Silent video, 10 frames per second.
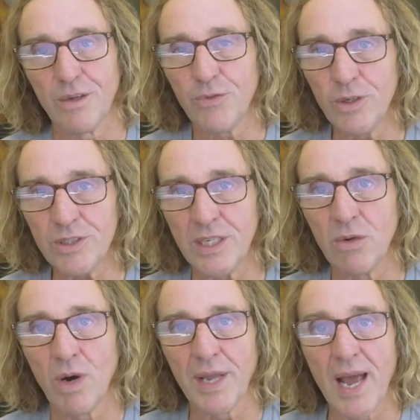first thing you
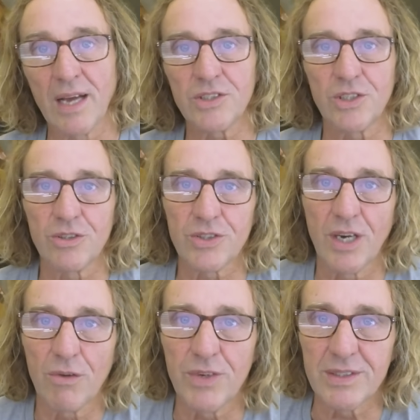want to ask
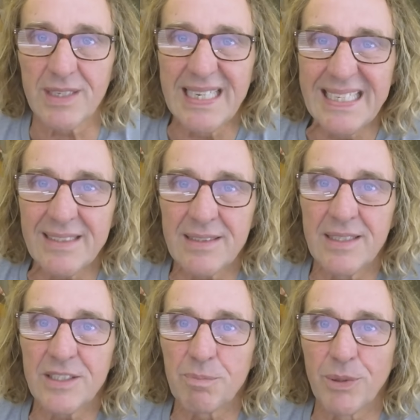yourself is
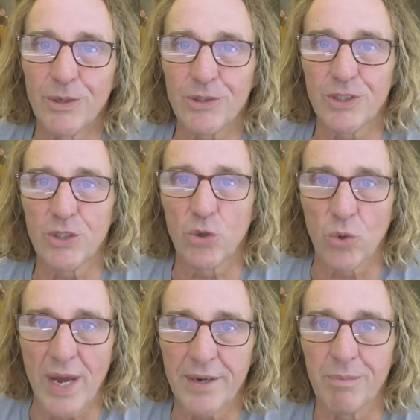this person
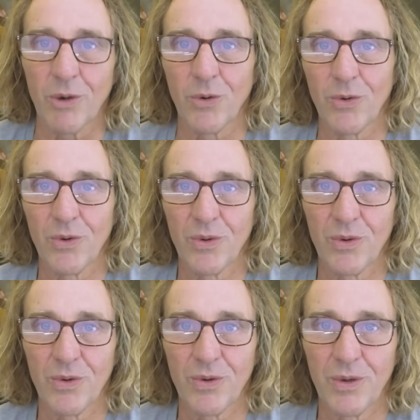credible?
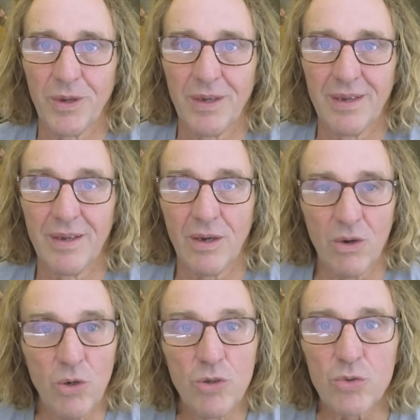
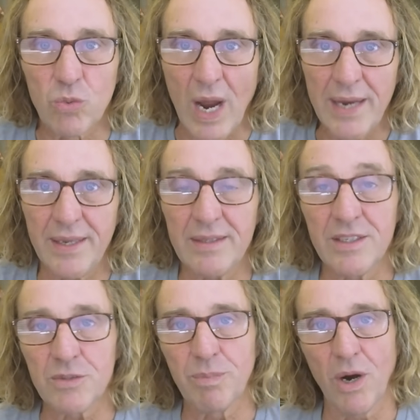Who's writing
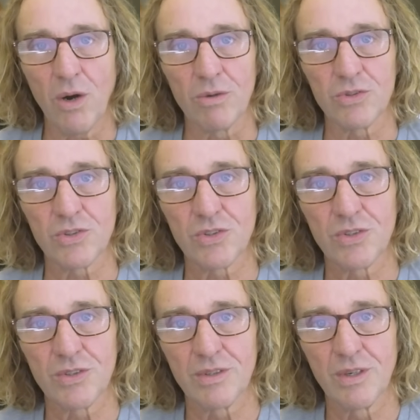this post?
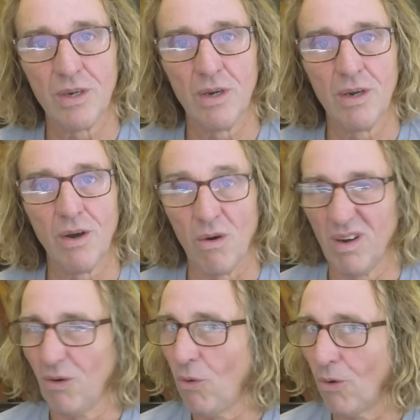
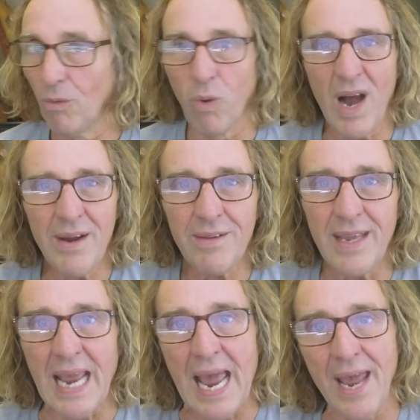Or why are
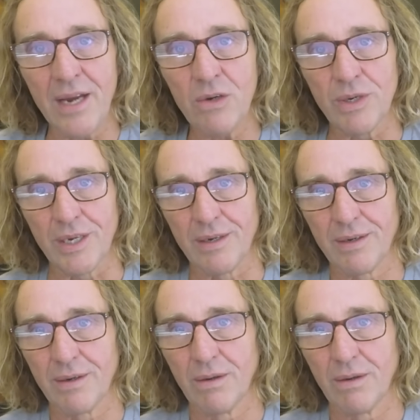they angry?